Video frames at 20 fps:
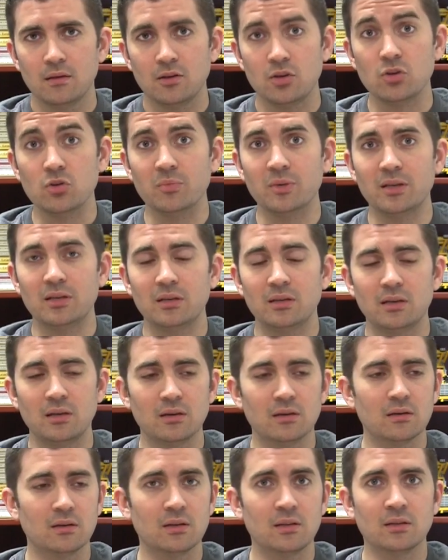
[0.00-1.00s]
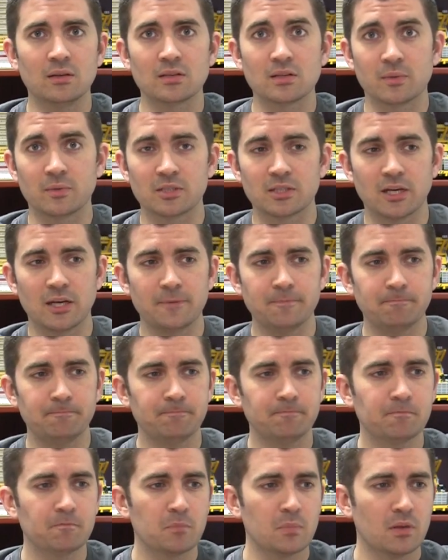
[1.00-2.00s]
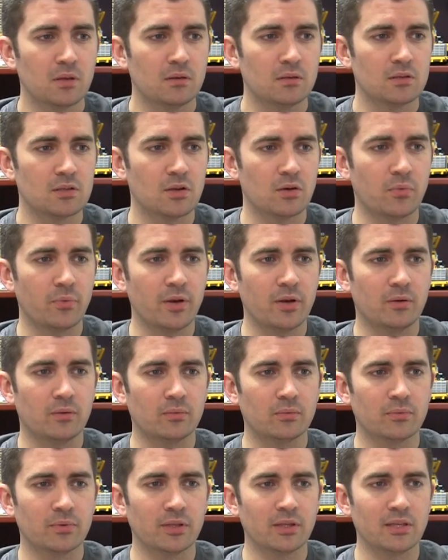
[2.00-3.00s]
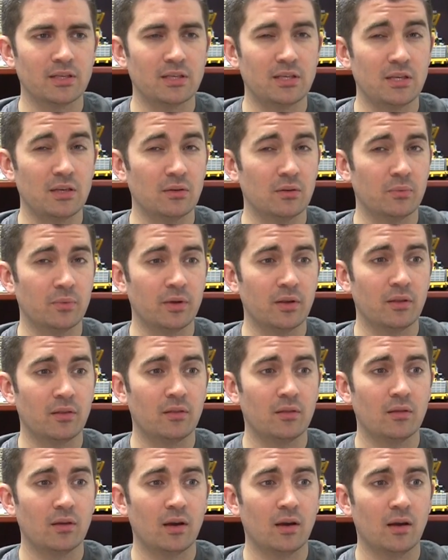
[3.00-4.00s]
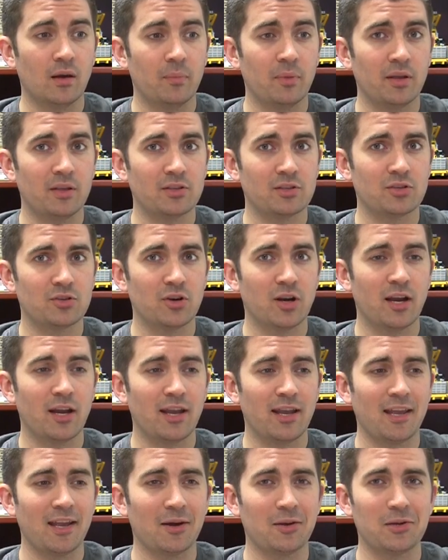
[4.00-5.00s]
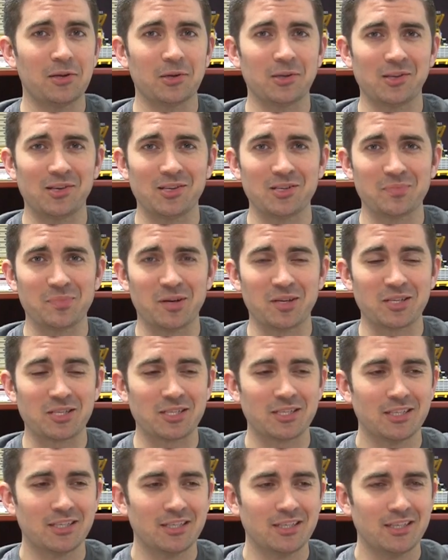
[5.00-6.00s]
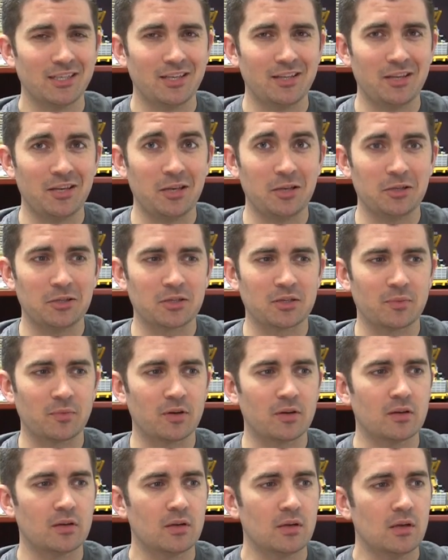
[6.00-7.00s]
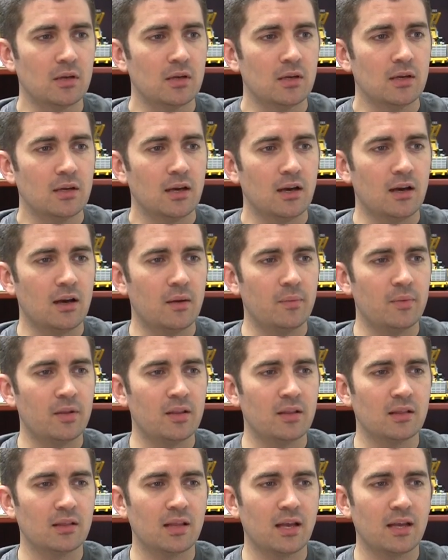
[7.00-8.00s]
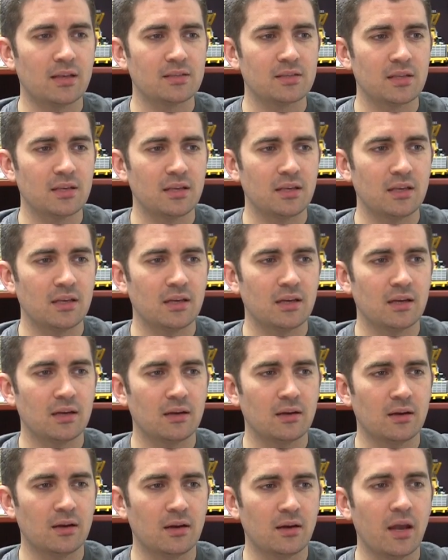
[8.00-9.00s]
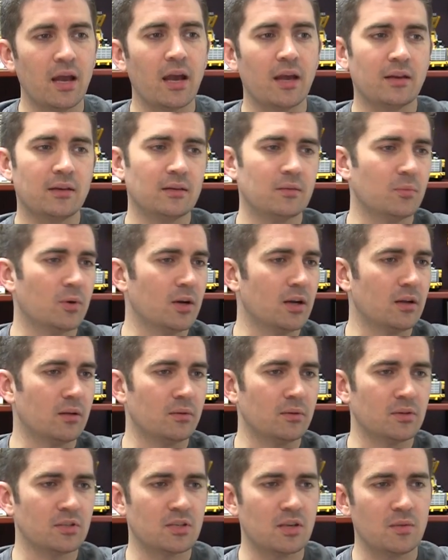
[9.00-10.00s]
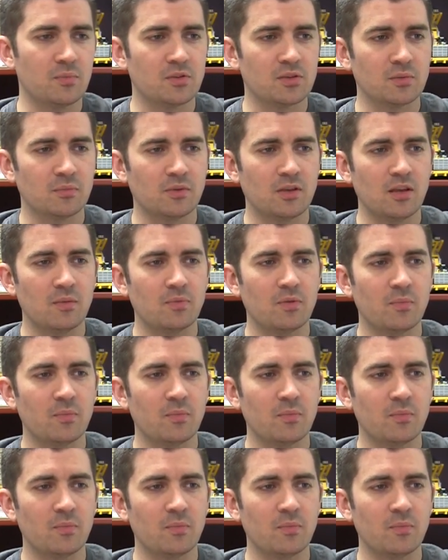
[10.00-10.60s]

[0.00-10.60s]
humid here in the summertime, so we don't really deal with uh, pens drying out nearly as much in the heat of the summer. Um, and the last thing uh, had, well, it was keep some keep